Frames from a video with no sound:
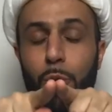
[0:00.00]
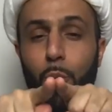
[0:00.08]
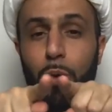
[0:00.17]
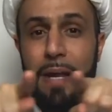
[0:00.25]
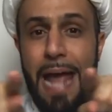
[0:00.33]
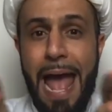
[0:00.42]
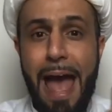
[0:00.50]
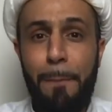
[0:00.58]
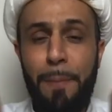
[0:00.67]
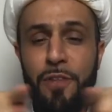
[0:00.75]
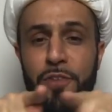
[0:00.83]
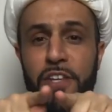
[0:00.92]
What
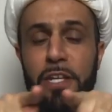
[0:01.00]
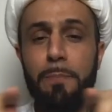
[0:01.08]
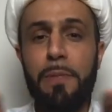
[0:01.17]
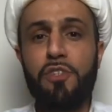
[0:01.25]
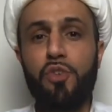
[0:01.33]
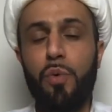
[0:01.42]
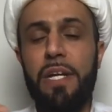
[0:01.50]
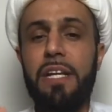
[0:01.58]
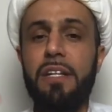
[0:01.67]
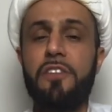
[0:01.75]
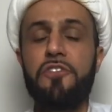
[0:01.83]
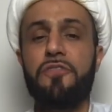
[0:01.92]
happens in
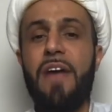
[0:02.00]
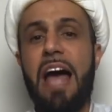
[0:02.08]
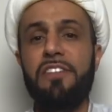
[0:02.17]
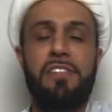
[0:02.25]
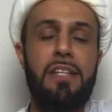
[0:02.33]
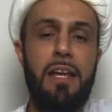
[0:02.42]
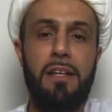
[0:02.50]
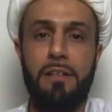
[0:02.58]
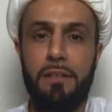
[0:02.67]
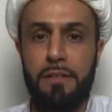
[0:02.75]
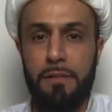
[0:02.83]
between is fascinating.